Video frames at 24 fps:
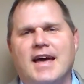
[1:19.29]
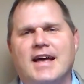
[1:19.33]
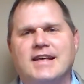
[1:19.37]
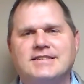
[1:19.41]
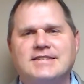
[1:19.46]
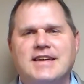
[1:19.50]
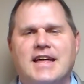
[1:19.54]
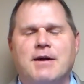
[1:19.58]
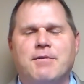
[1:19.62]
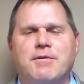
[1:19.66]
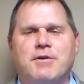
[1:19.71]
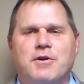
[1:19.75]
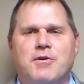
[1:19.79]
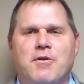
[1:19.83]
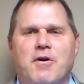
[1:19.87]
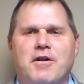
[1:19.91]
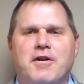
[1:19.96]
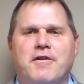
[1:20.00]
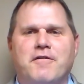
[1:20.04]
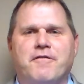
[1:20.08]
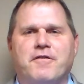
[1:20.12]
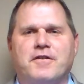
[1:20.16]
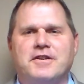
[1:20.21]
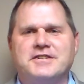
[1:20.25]
It's kind of like when you
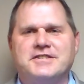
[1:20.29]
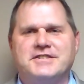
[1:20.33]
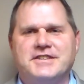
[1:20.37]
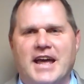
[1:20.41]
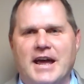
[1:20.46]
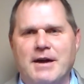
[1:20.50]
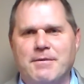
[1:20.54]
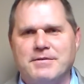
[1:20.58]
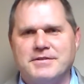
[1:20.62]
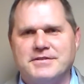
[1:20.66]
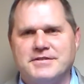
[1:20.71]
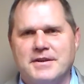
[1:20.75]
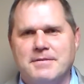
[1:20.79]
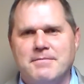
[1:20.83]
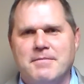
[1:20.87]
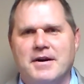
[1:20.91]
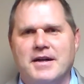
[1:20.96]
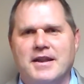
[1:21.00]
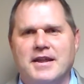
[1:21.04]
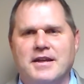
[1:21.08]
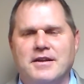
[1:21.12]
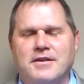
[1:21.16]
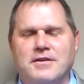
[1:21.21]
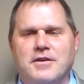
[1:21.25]
go on a first date with
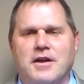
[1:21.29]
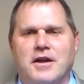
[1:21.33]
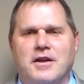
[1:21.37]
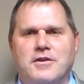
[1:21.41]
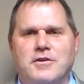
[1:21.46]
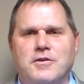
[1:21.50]
somebody and,